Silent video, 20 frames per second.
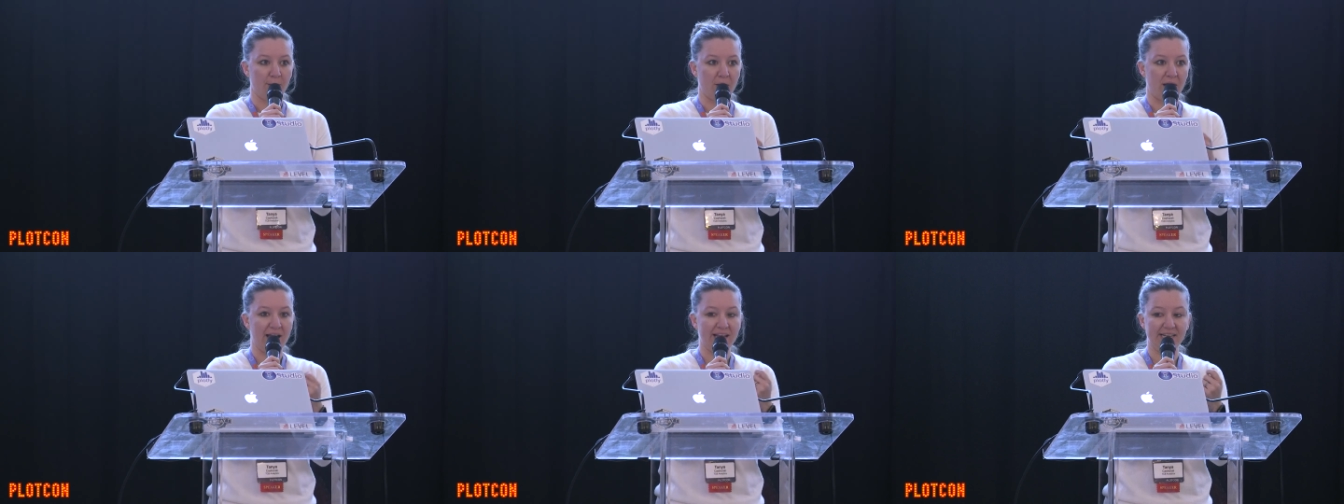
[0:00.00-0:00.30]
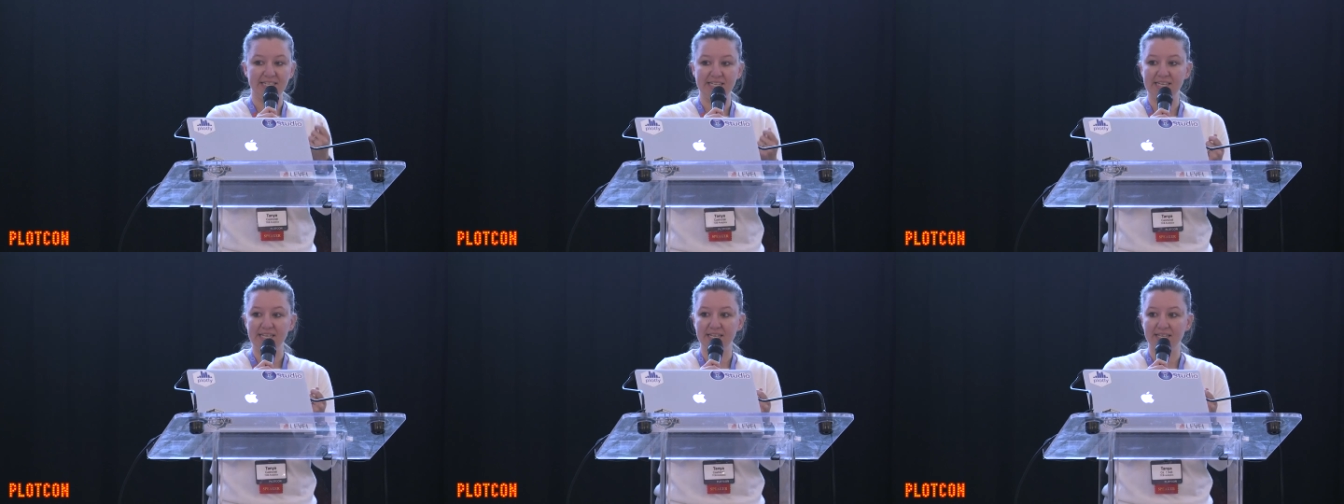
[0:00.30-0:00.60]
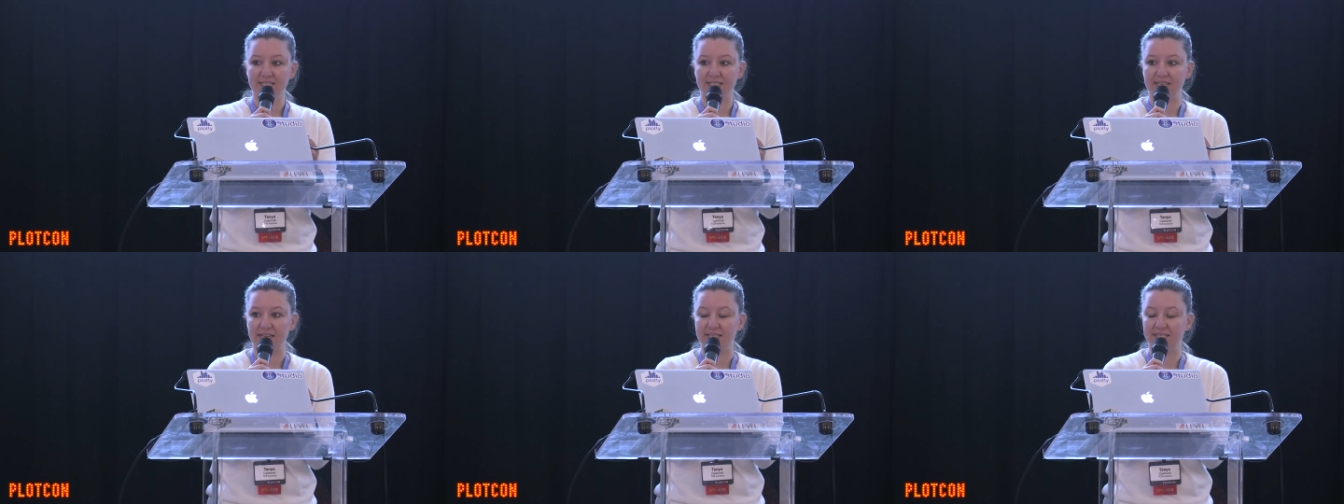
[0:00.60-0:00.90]

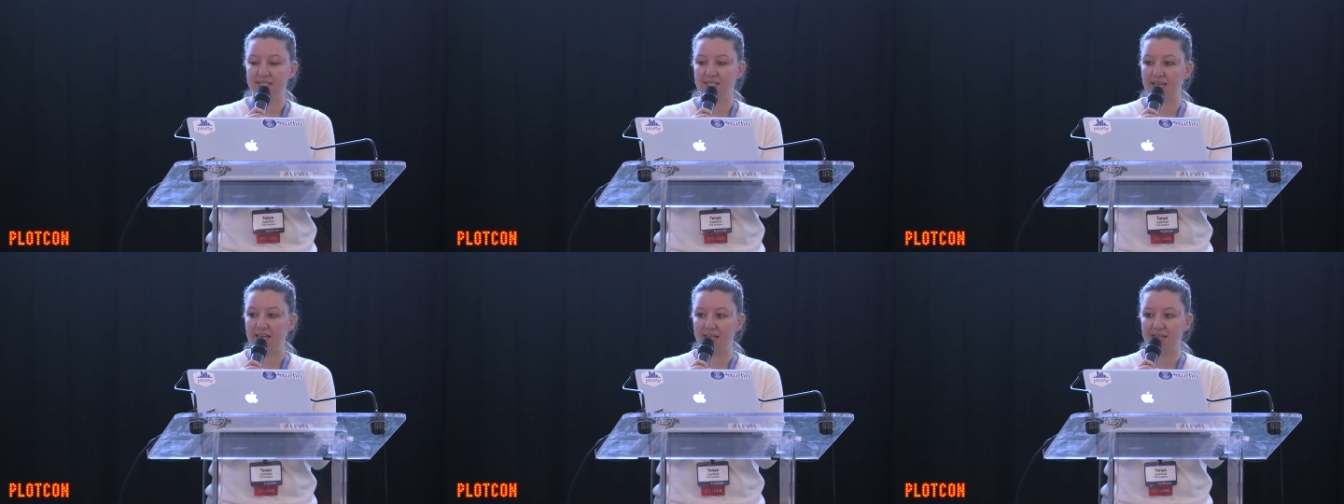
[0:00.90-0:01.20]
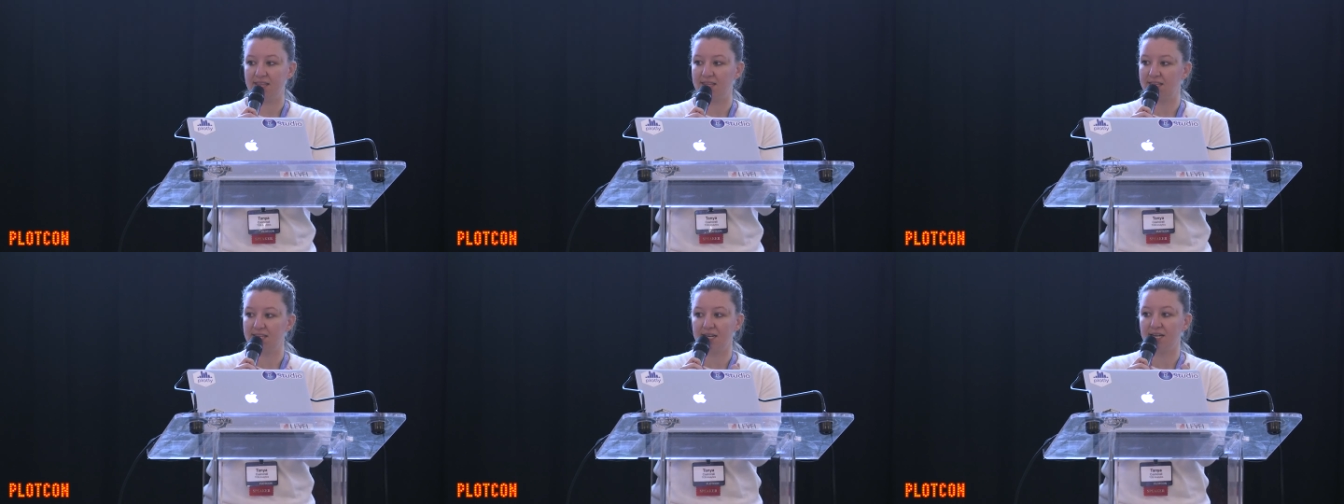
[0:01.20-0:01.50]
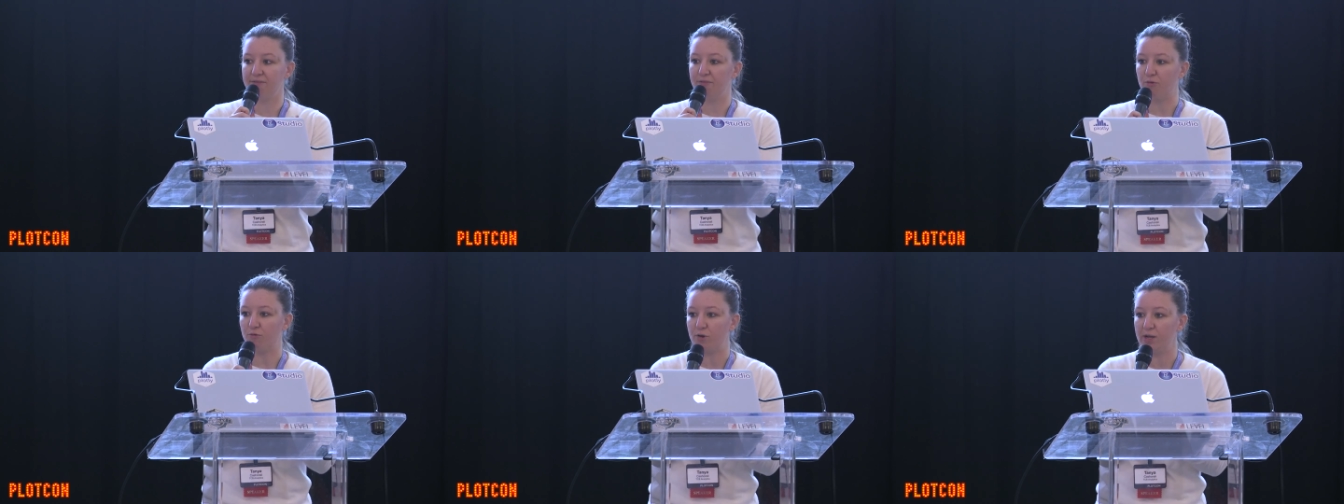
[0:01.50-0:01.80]
ideas they
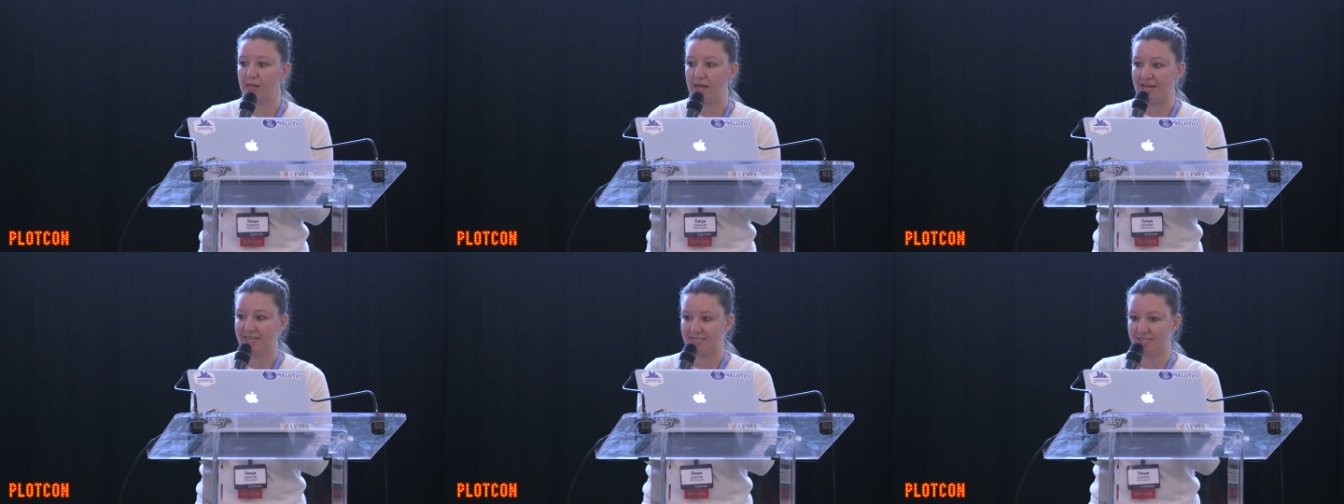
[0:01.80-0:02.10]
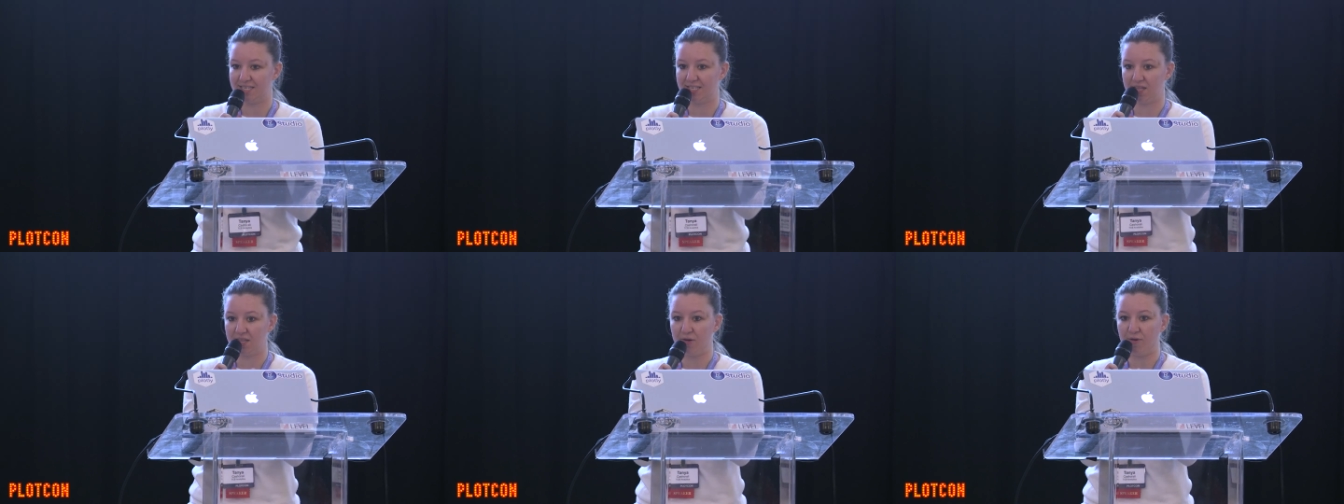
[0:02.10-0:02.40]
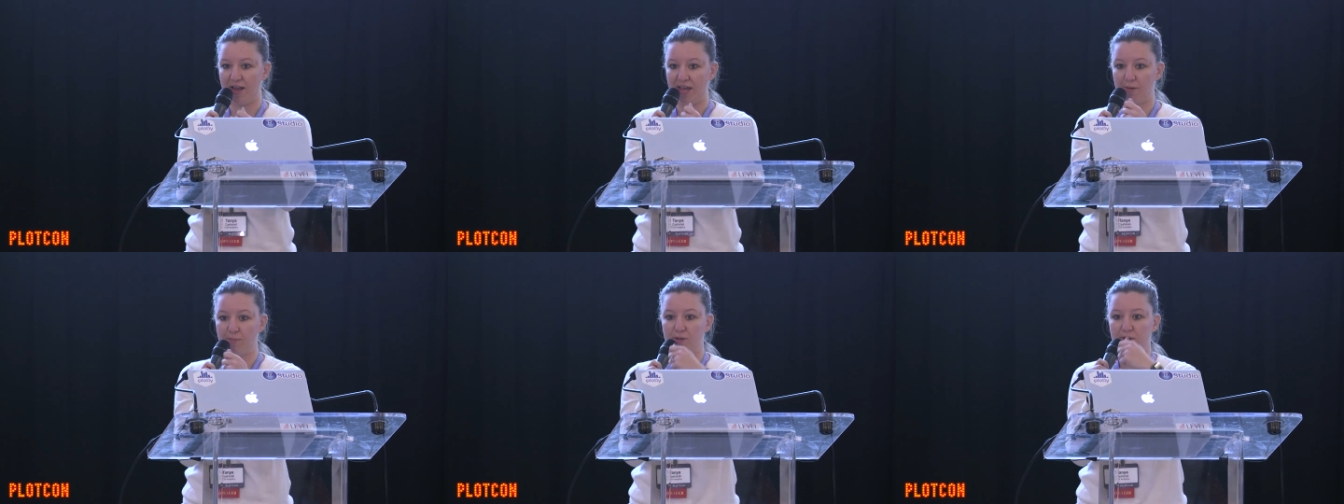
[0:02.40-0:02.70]
didn't even realize until they
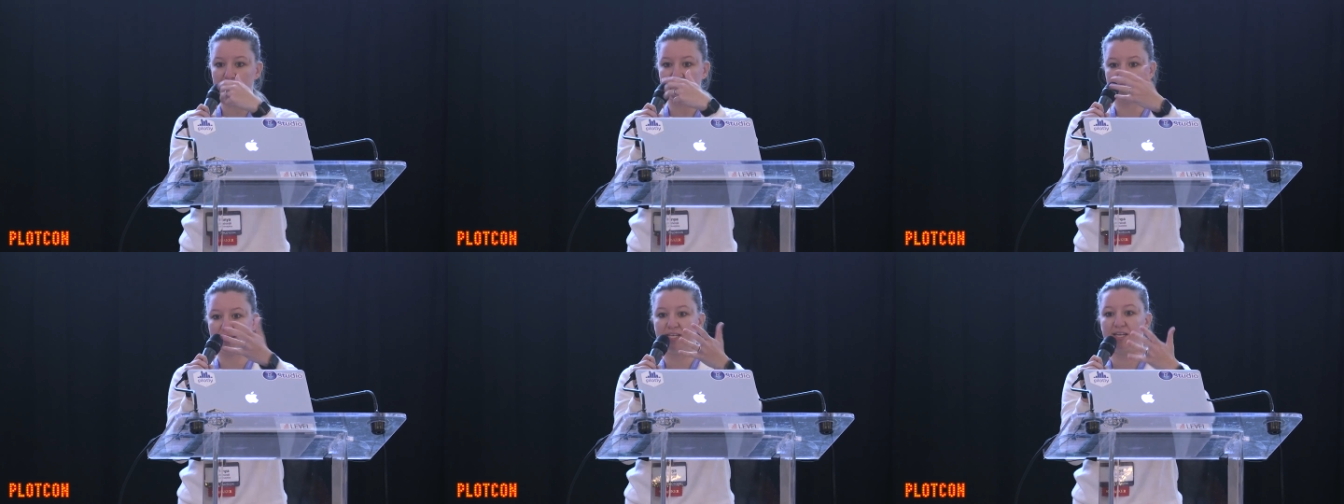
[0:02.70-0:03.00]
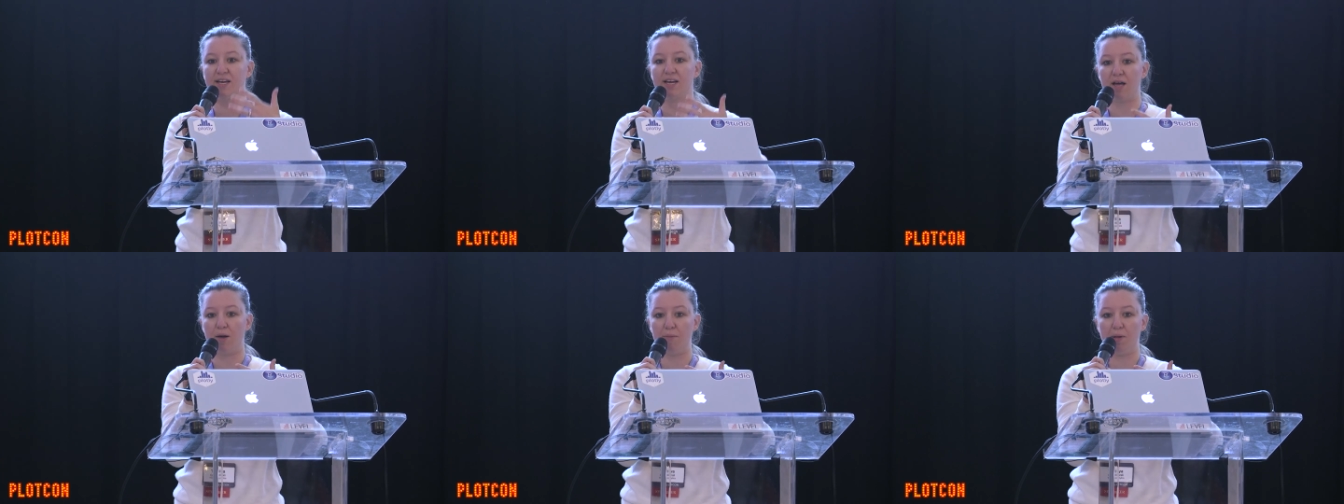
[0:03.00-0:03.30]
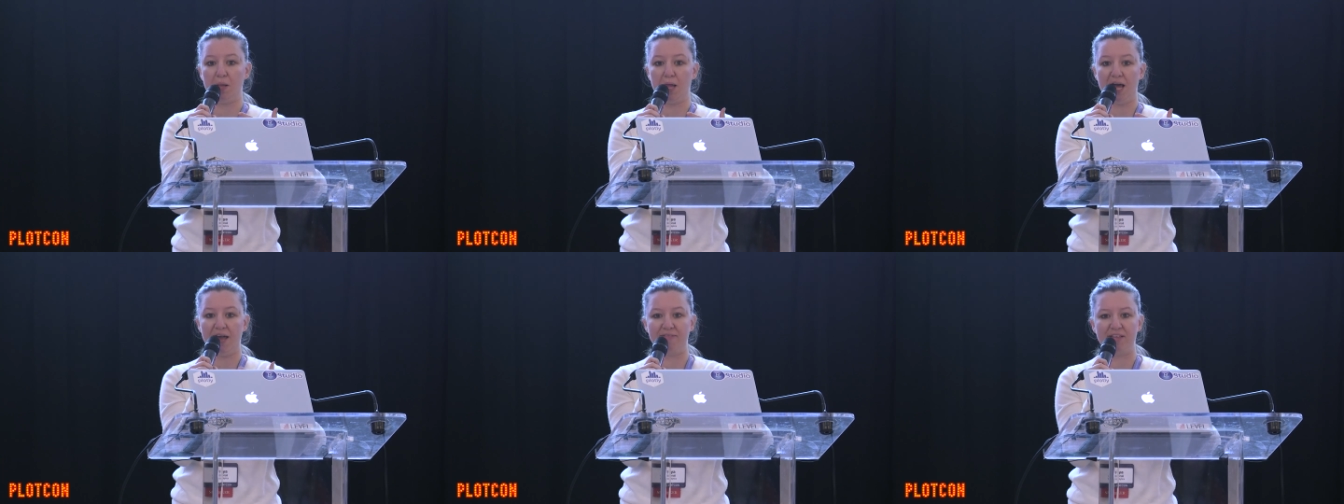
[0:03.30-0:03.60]
were able to see it come
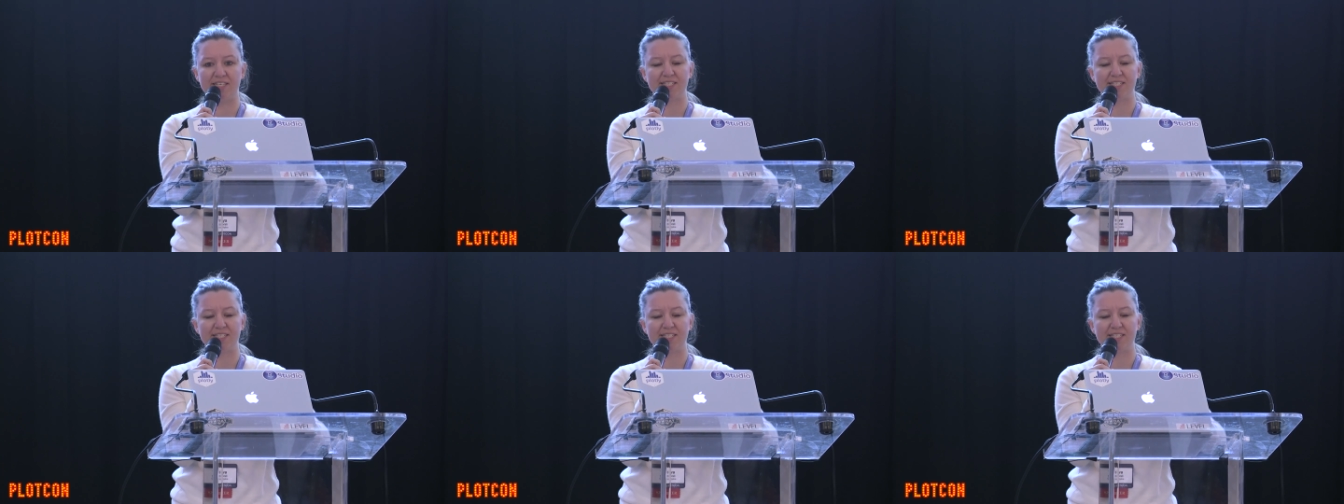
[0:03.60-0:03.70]
alive.